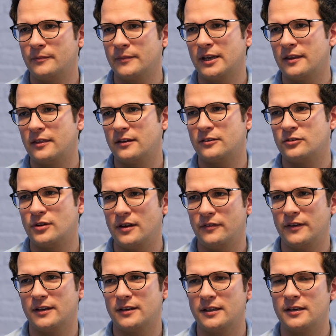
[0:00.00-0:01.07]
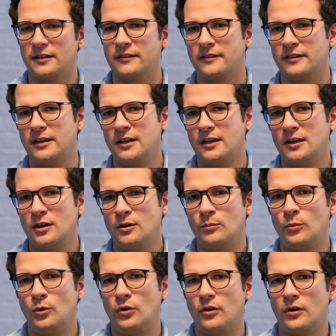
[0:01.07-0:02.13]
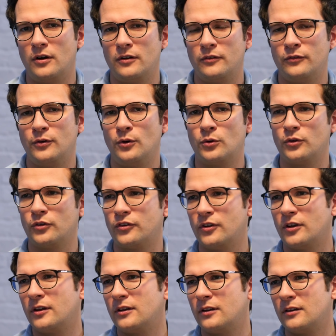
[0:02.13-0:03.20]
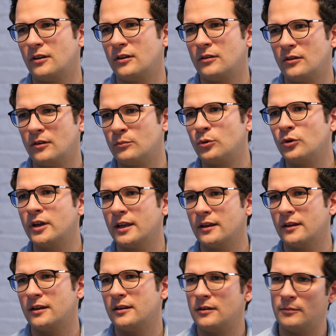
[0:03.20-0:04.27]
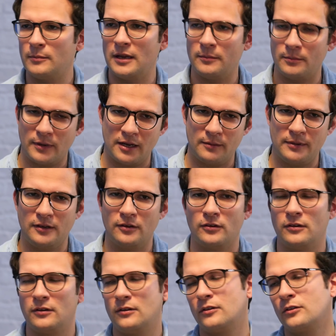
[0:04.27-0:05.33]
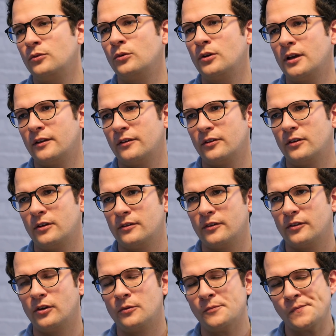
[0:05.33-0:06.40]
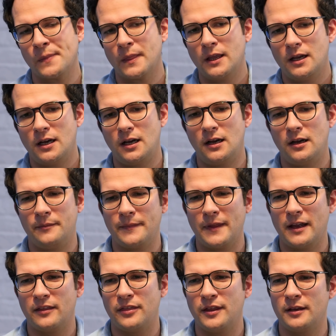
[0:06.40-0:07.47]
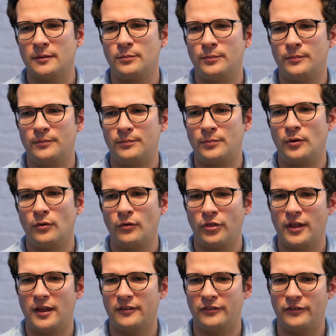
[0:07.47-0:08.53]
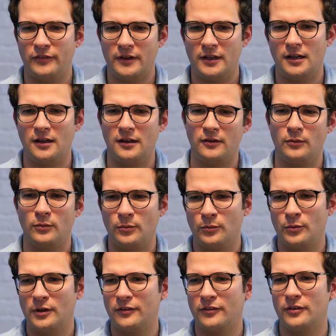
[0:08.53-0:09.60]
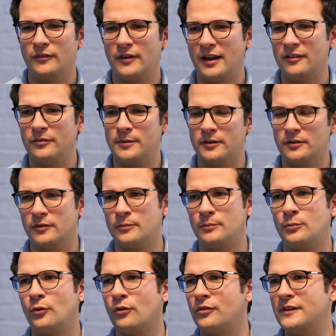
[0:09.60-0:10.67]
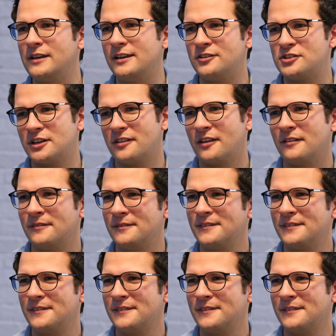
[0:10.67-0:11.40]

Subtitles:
get the traffic that is more focused on booking than it might be on Google and so on. So I think both will survive, because both need each other.